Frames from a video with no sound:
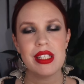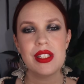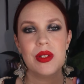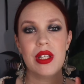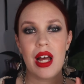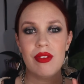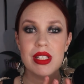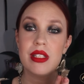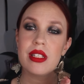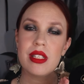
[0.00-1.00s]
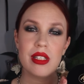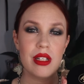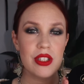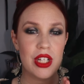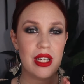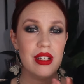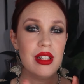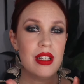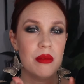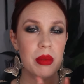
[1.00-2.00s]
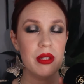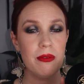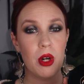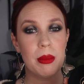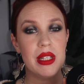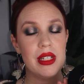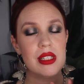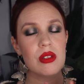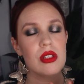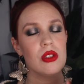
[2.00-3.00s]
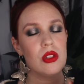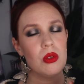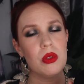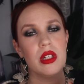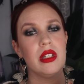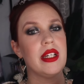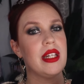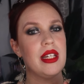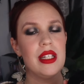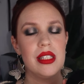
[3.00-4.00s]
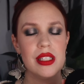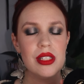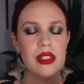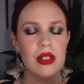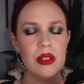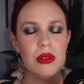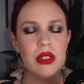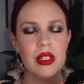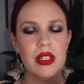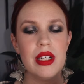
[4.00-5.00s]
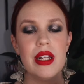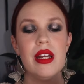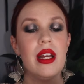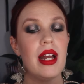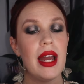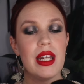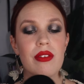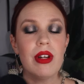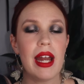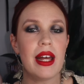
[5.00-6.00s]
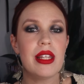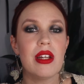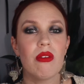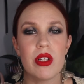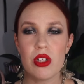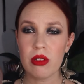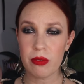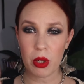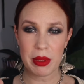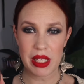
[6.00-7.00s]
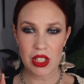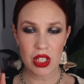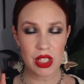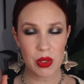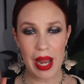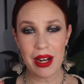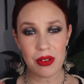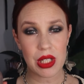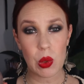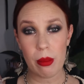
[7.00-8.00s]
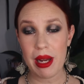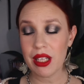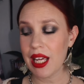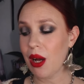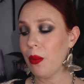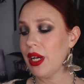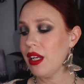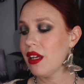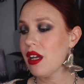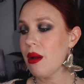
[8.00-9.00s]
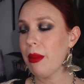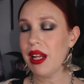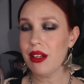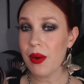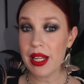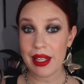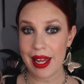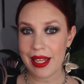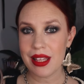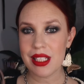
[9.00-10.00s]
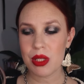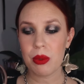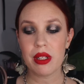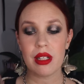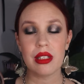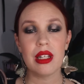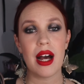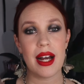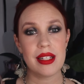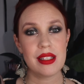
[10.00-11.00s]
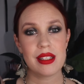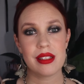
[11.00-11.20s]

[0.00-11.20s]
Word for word: So a lot of it's nostalgia, but the formula is so good. It's so good. I never had the original formulation, so I don't know about that one, but I know I like this one a lot.